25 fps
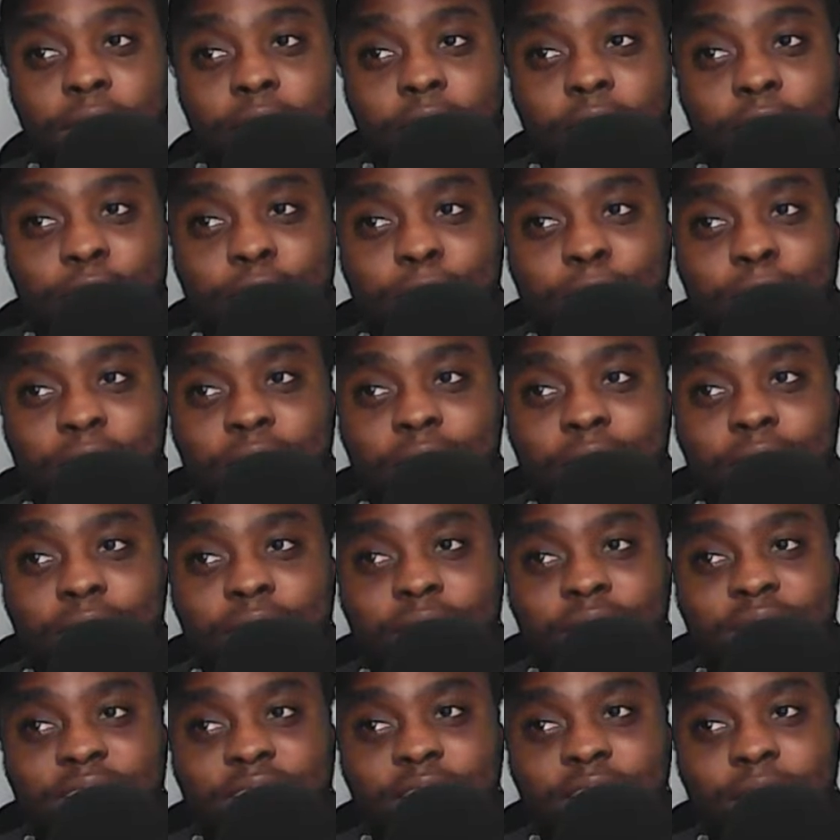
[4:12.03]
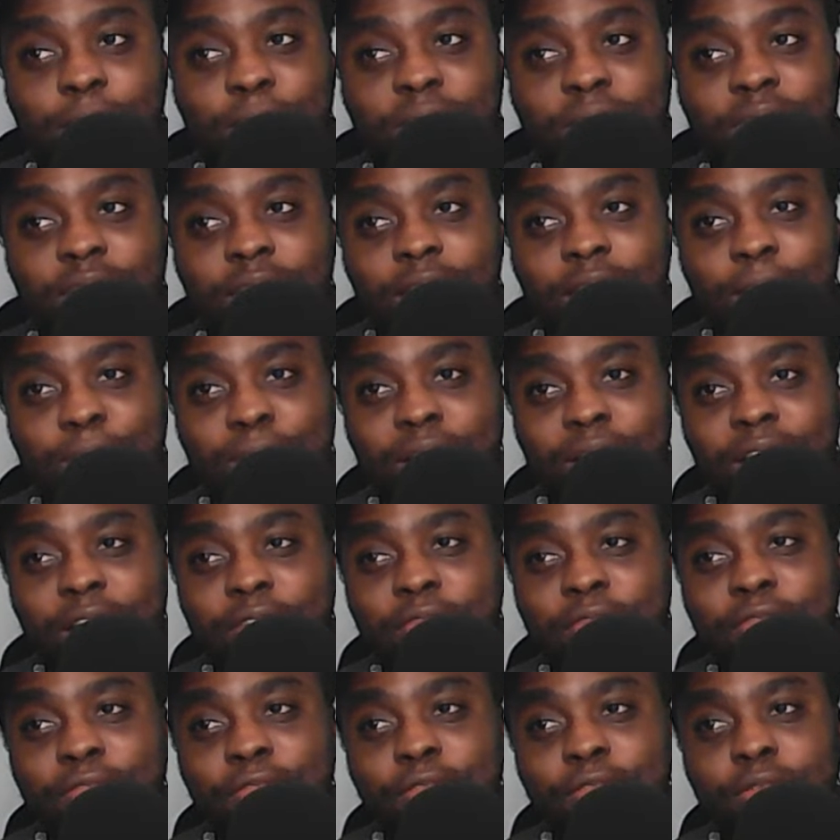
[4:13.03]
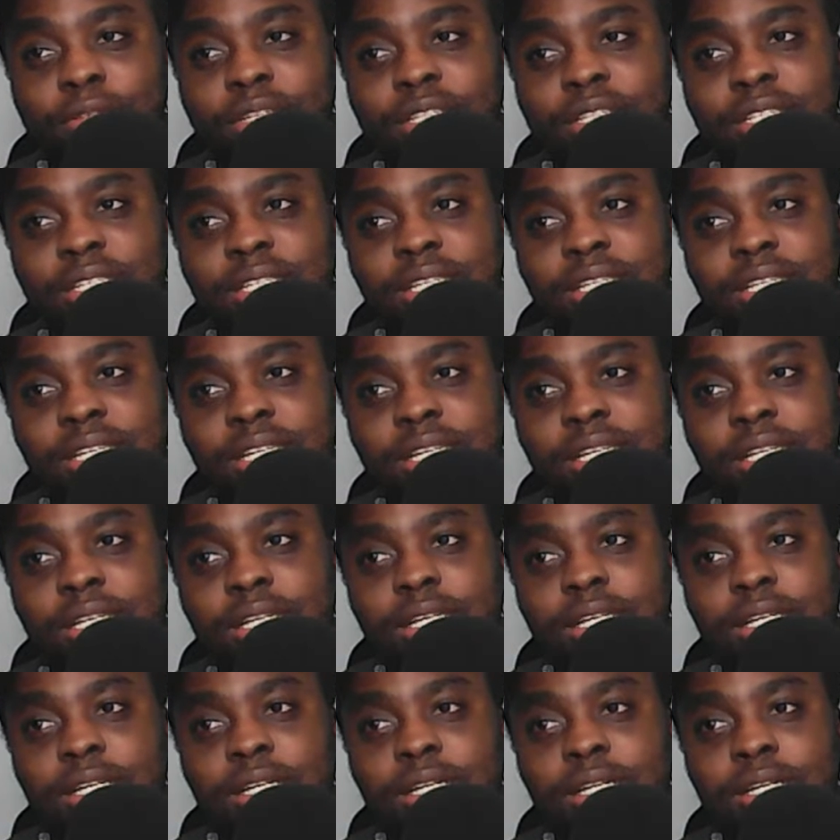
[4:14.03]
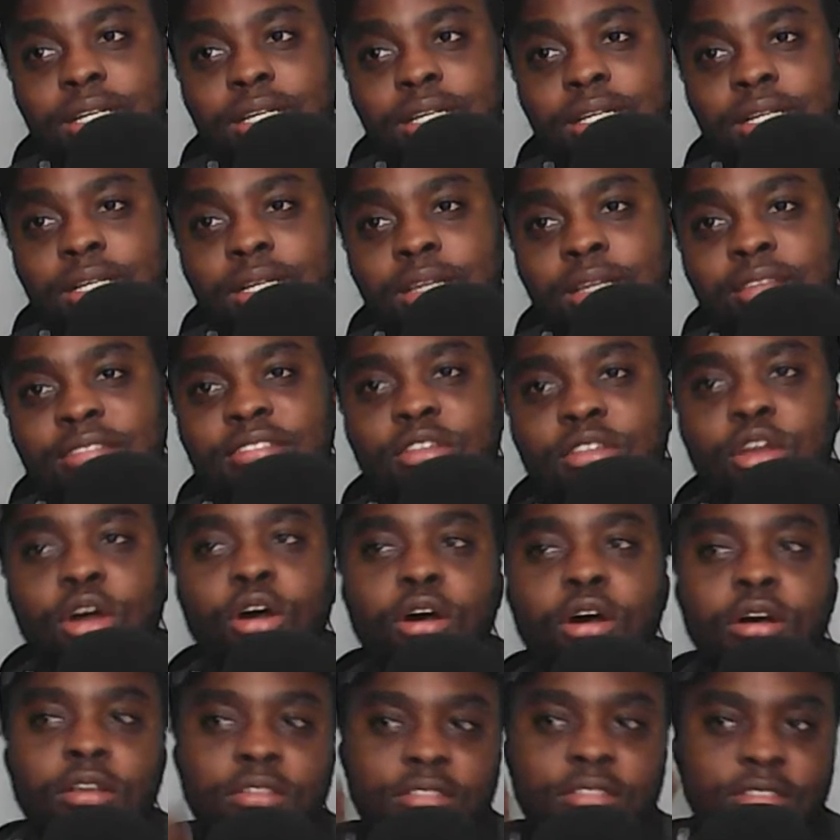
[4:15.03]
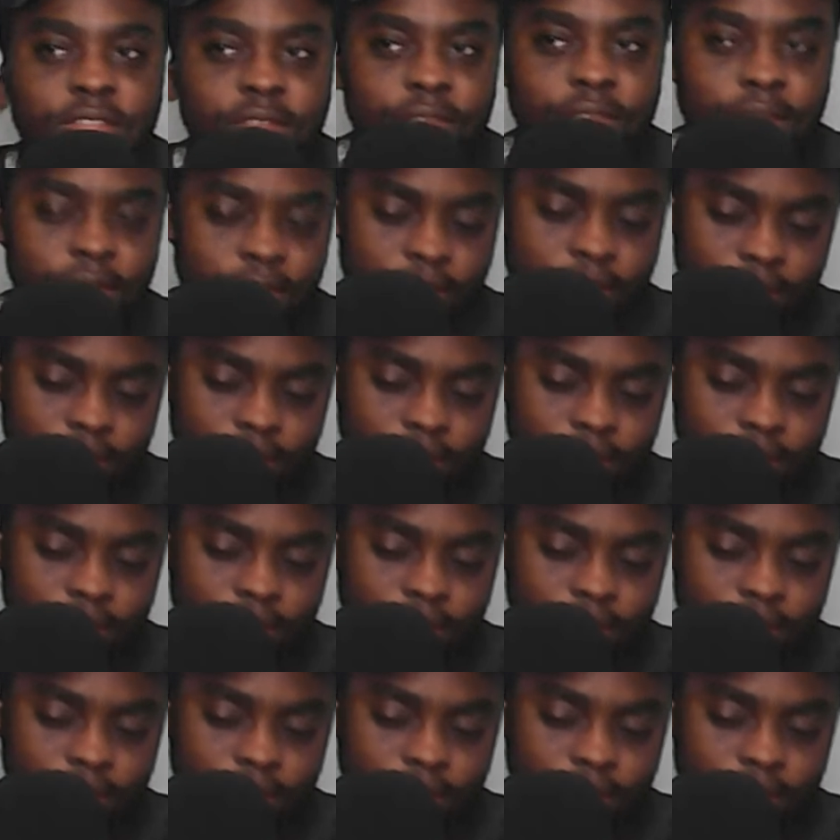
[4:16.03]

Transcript: Jakub Kivior steps up, left foot, scores.